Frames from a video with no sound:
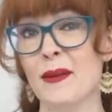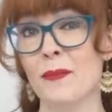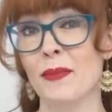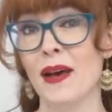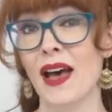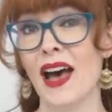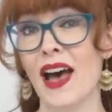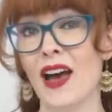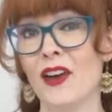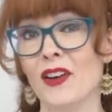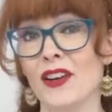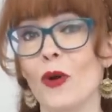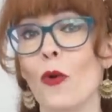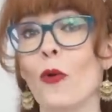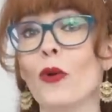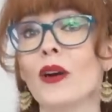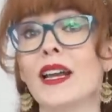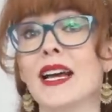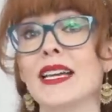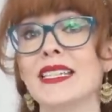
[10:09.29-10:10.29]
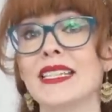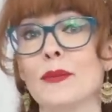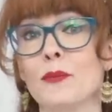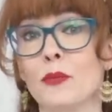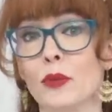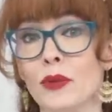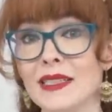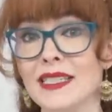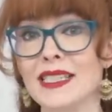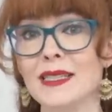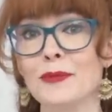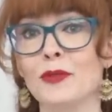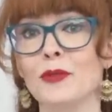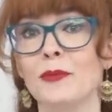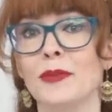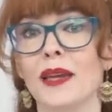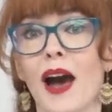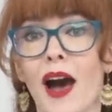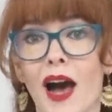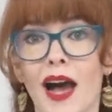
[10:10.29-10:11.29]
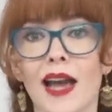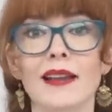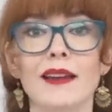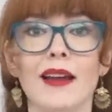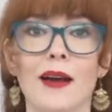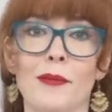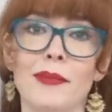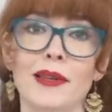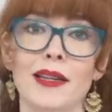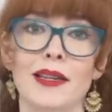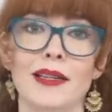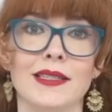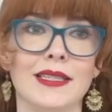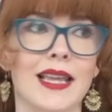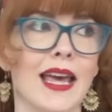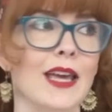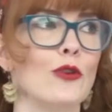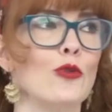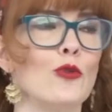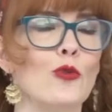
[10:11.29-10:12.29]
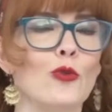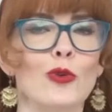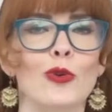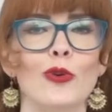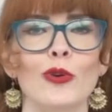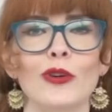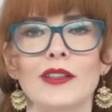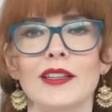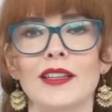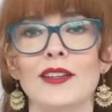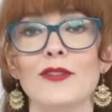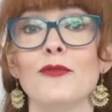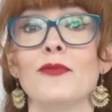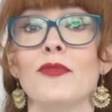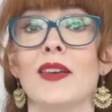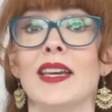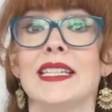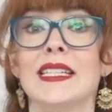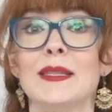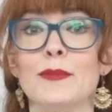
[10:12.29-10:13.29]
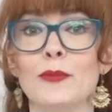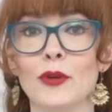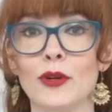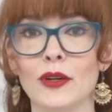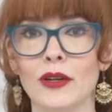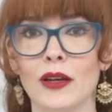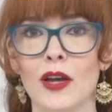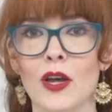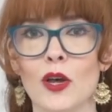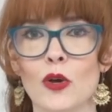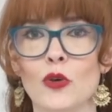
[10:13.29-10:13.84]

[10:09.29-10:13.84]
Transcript: but are an organizing principle behind companies like Google and Facebook,